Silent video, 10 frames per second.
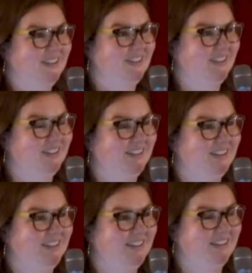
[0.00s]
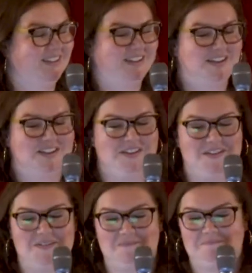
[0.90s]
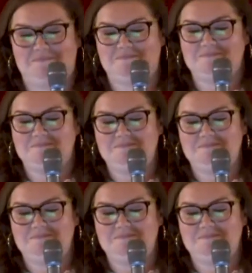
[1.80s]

Nothing is said.